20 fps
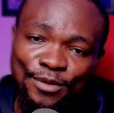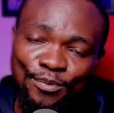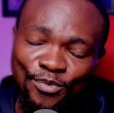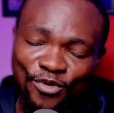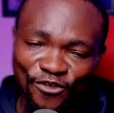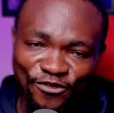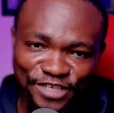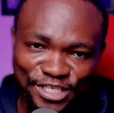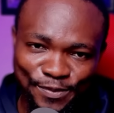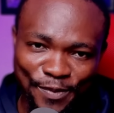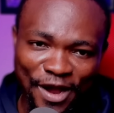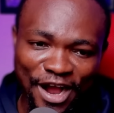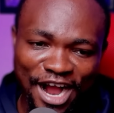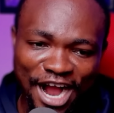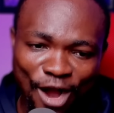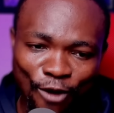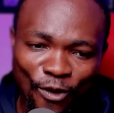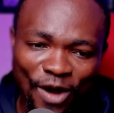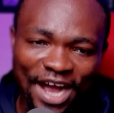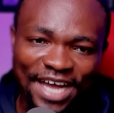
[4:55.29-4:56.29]
profit per
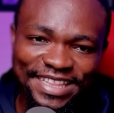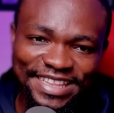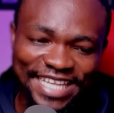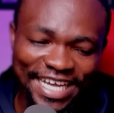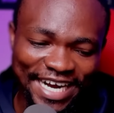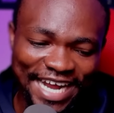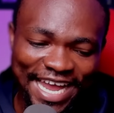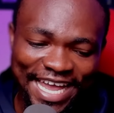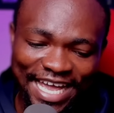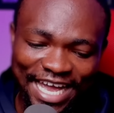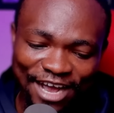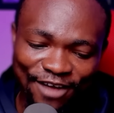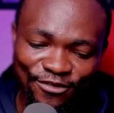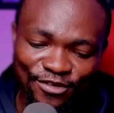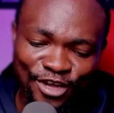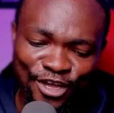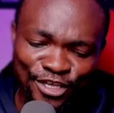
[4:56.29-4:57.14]
hour that I have.